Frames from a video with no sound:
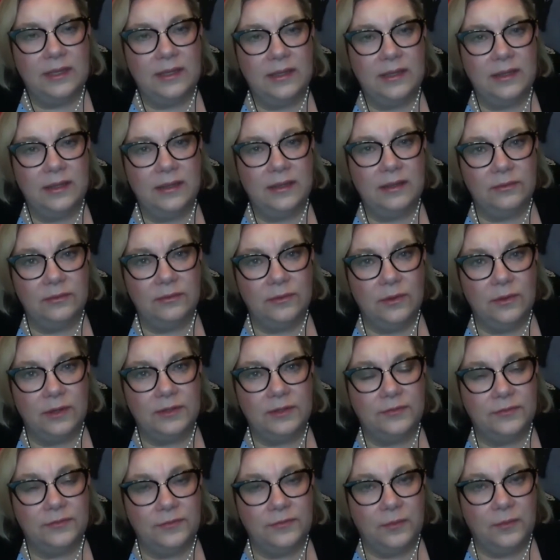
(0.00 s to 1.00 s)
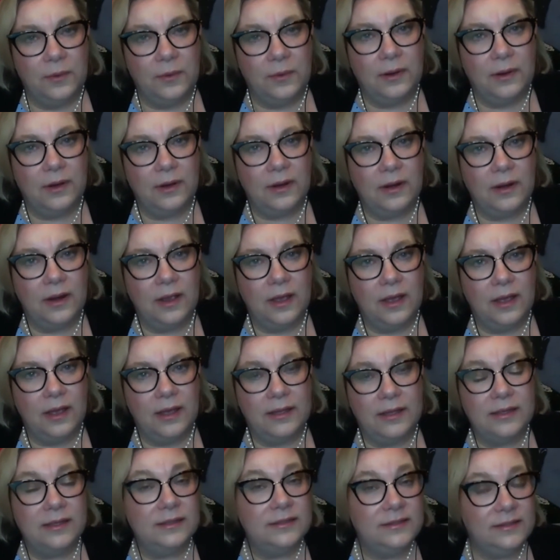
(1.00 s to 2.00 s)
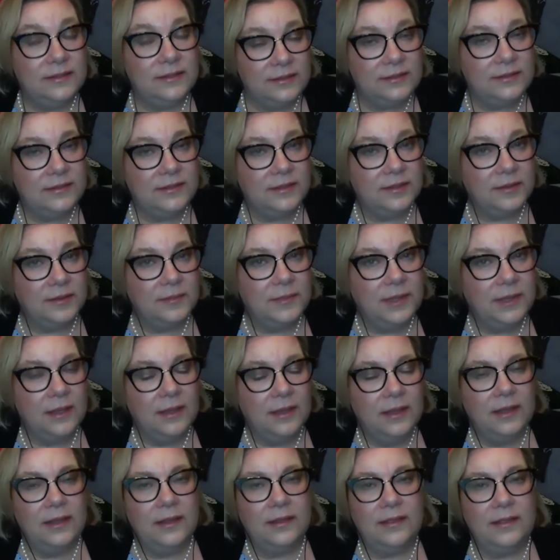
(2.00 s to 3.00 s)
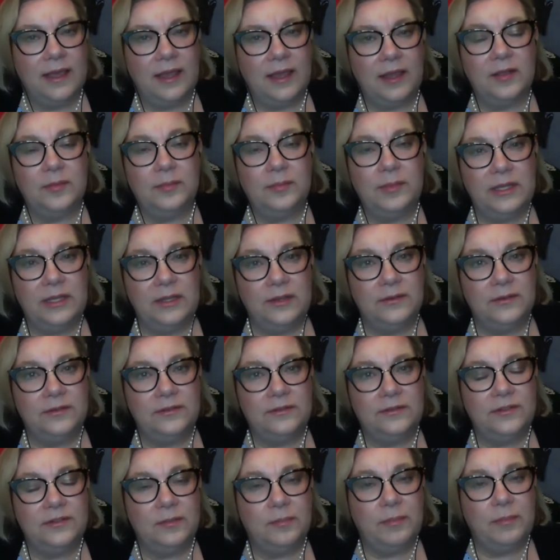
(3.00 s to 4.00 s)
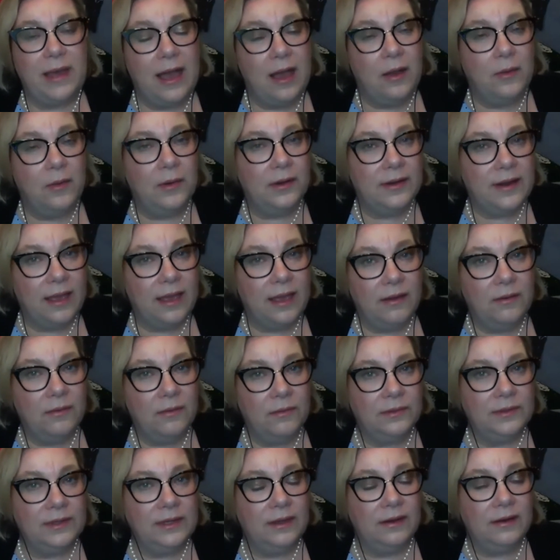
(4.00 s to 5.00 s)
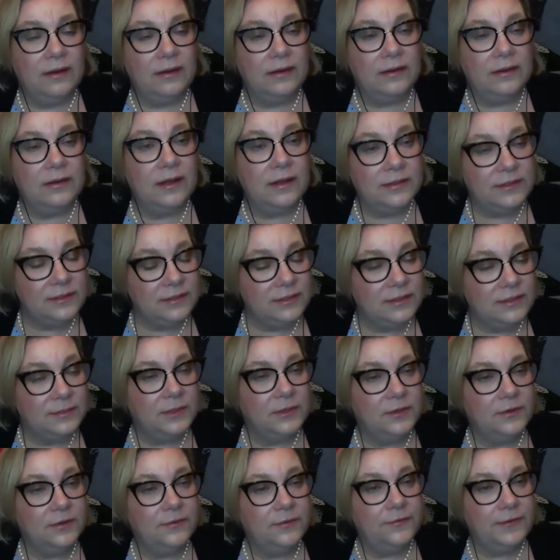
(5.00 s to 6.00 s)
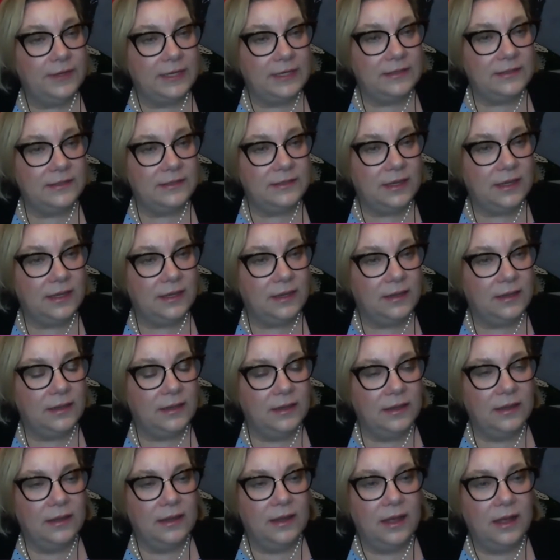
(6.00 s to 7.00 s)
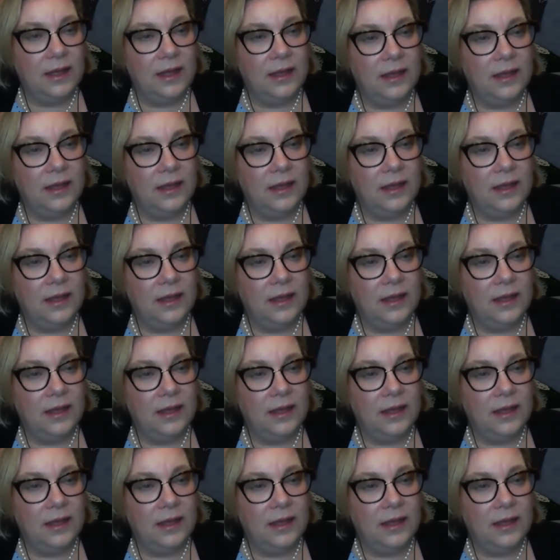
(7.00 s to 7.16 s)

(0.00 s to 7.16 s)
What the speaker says: we looked for a system that could be used to power not only our customer-facing